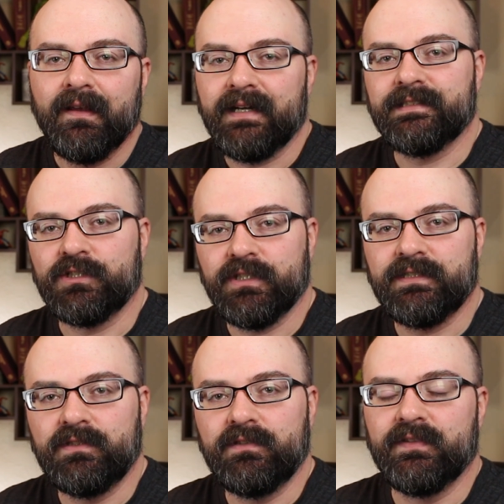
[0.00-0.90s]
I
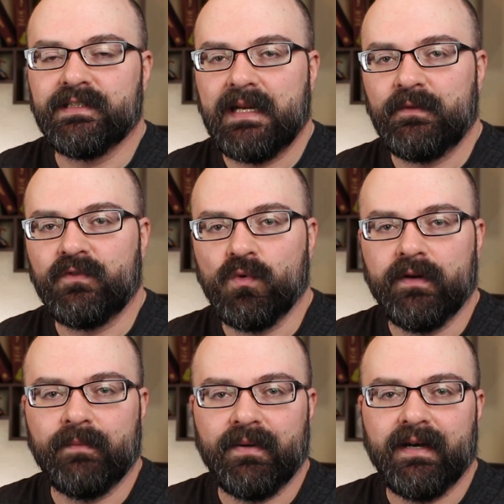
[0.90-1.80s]
suggest you do the same if you
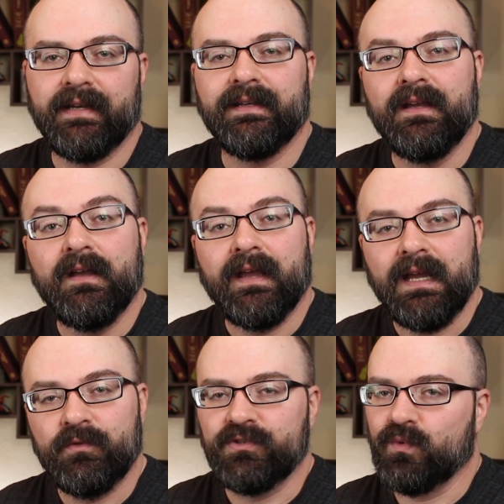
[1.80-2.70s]
want to buy
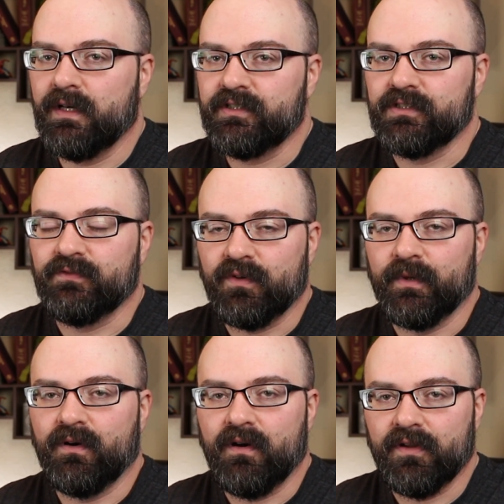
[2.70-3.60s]
Hamilton watches from
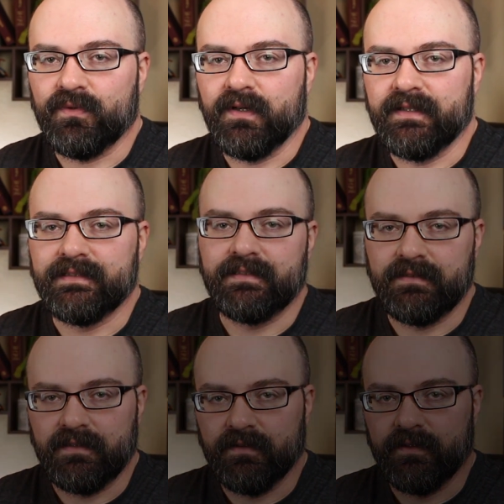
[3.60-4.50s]
an authorized
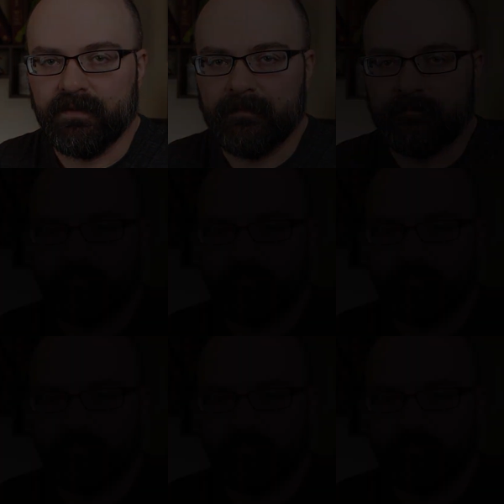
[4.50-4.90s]
dealer.